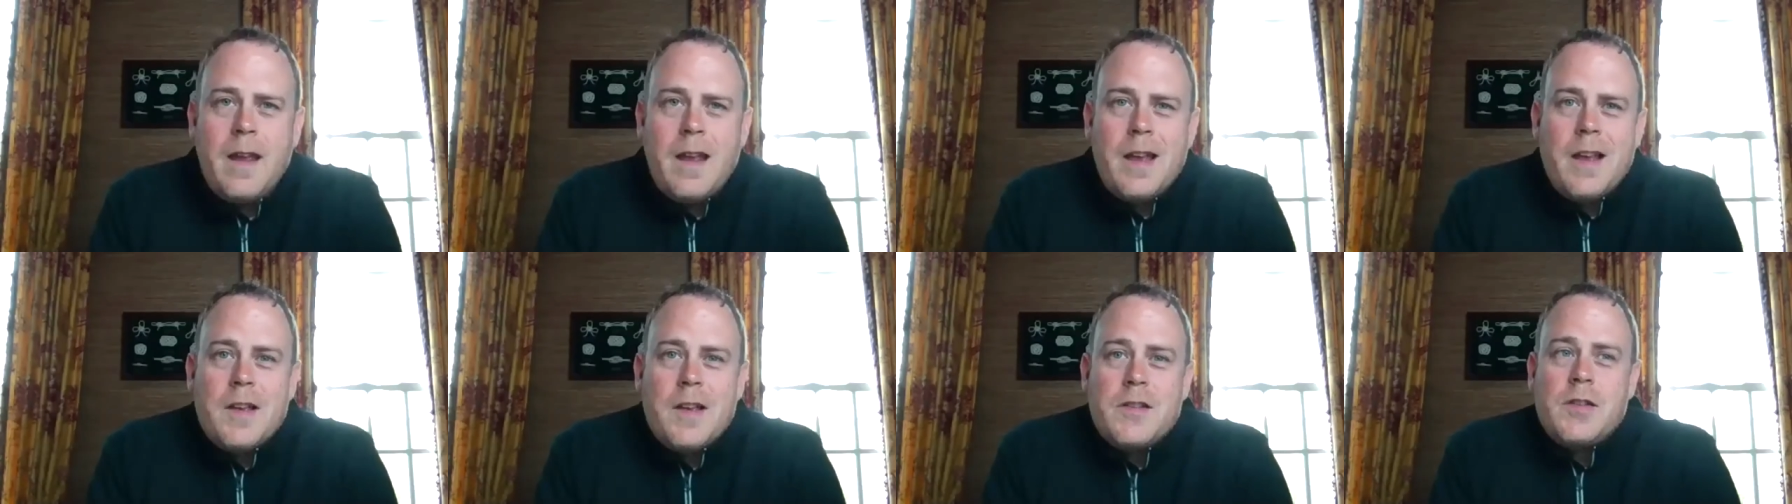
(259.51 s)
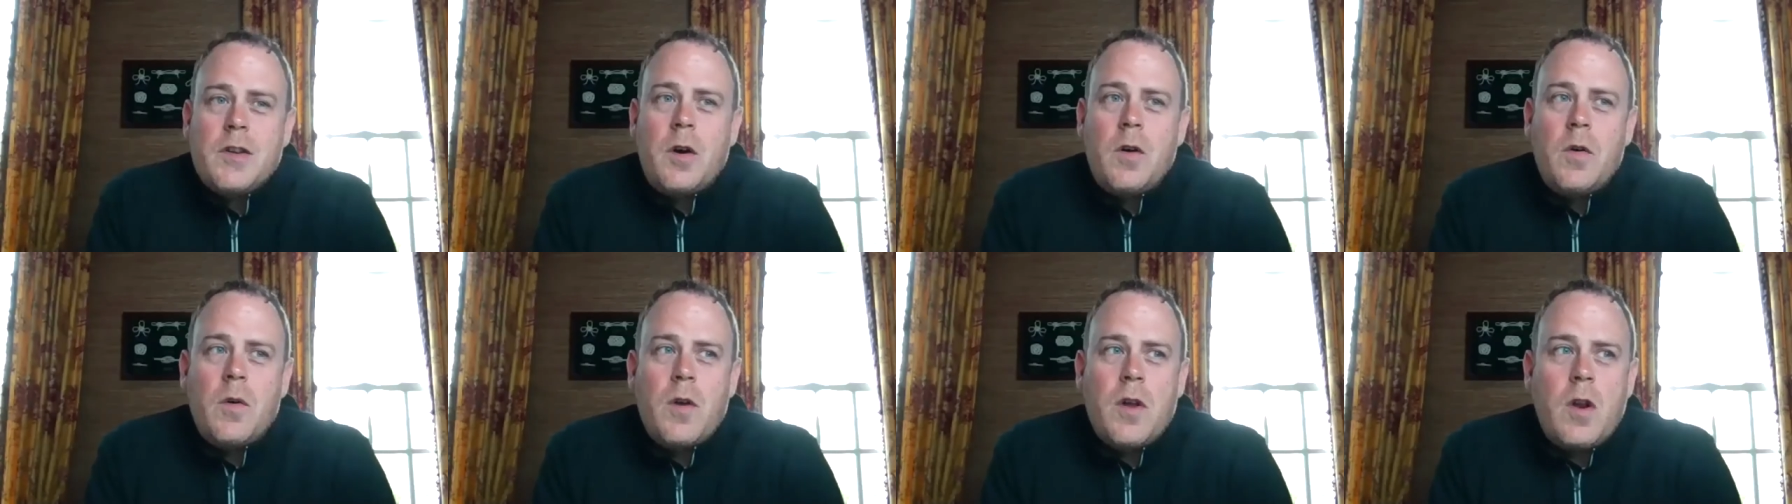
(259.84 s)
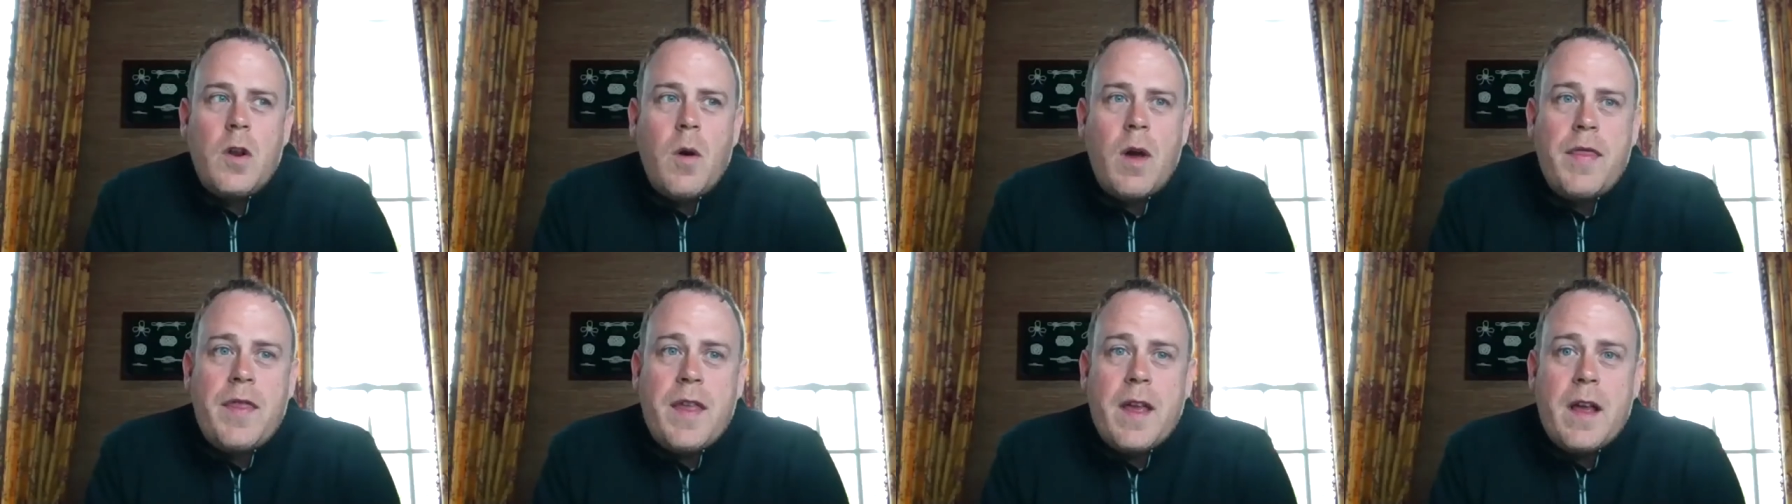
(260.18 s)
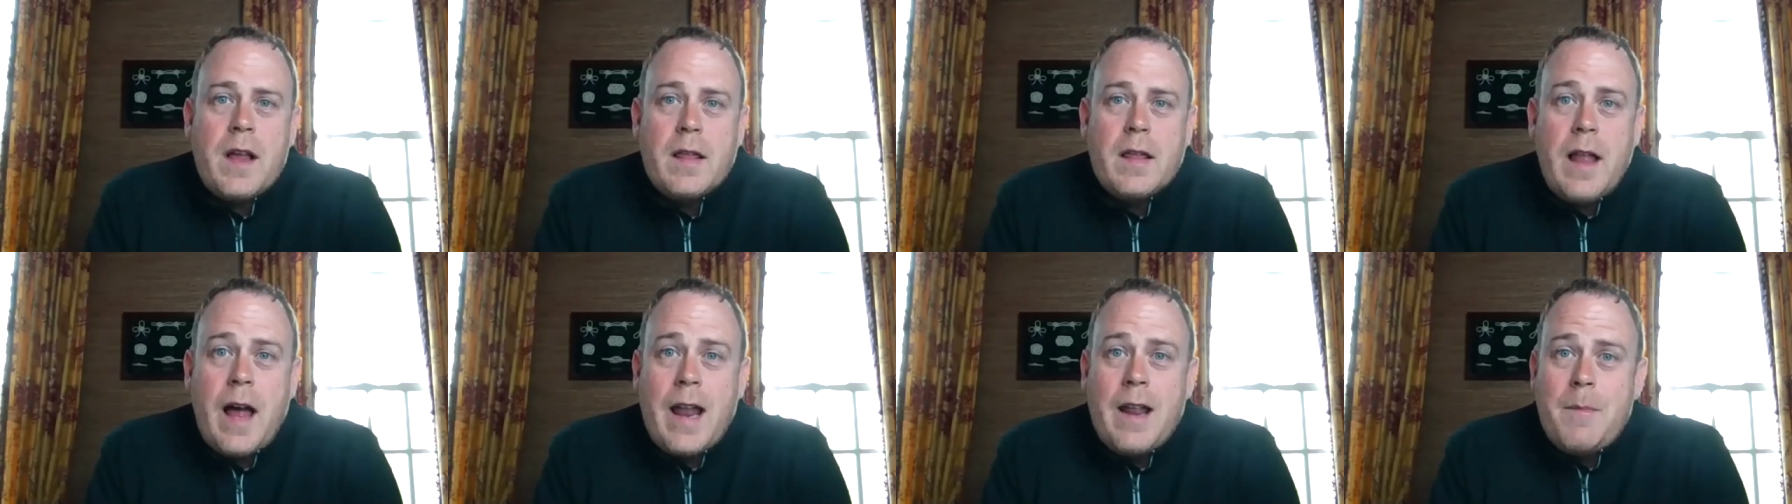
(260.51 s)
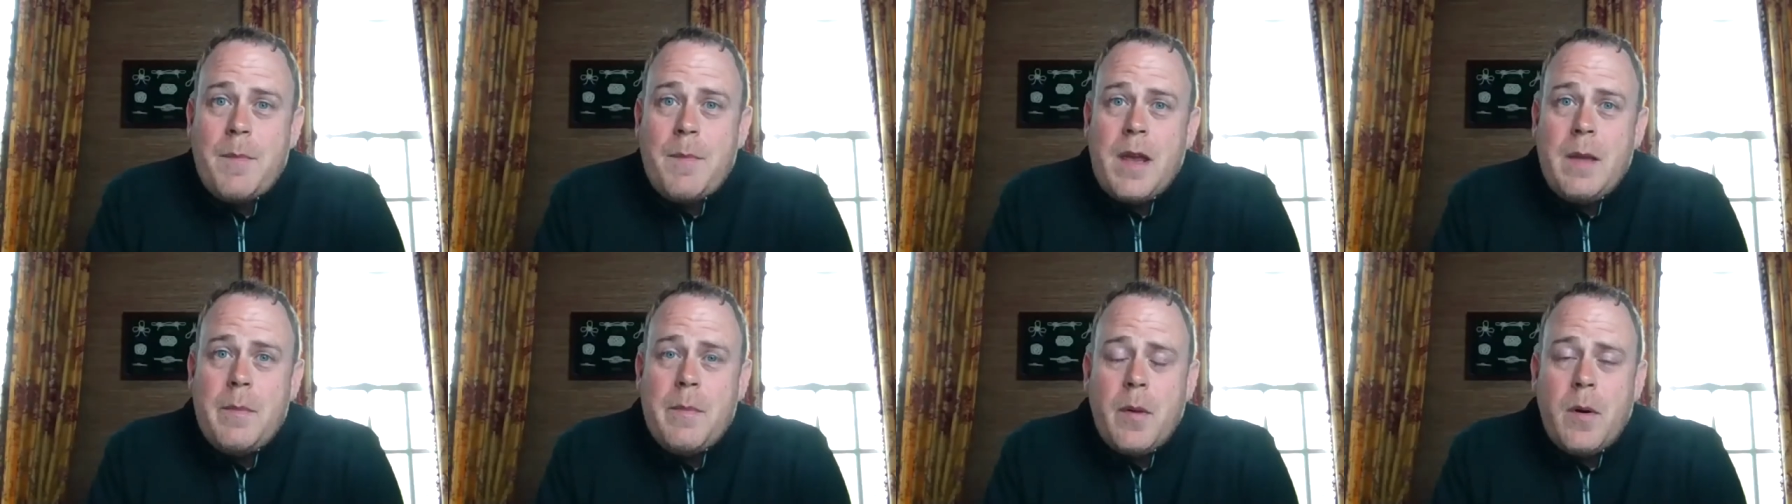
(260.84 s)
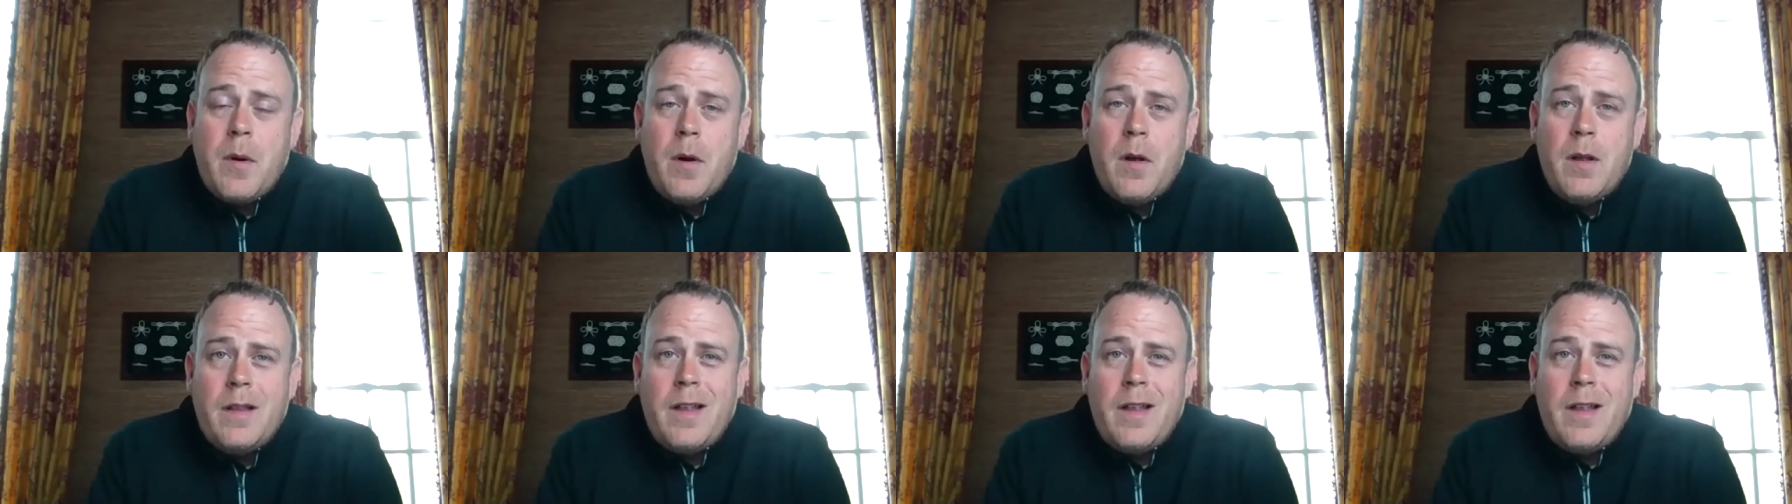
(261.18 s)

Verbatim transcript: So, you know, I think a lot of people,